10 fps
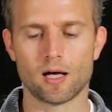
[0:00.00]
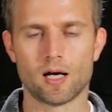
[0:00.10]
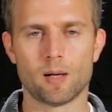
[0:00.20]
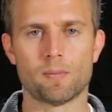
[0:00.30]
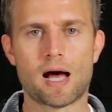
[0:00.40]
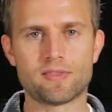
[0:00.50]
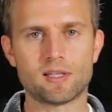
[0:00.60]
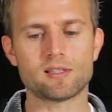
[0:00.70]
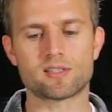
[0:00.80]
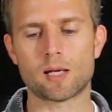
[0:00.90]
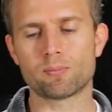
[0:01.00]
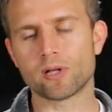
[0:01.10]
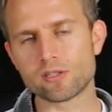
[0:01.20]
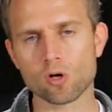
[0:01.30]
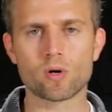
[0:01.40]
I think this game
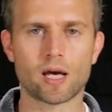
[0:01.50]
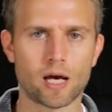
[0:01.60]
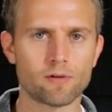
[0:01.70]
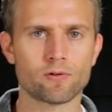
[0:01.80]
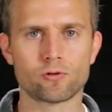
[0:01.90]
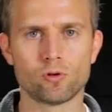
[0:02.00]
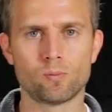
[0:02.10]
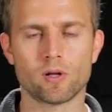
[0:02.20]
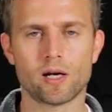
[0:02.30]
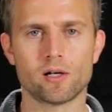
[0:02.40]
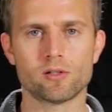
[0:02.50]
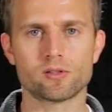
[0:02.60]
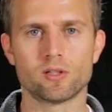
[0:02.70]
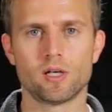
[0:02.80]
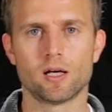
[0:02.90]
plays okay for 2 players.